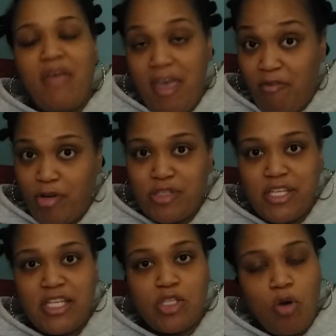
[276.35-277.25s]

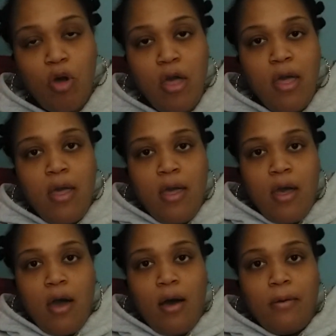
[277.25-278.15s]
adversity. So
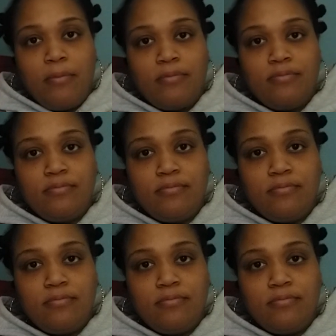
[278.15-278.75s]
um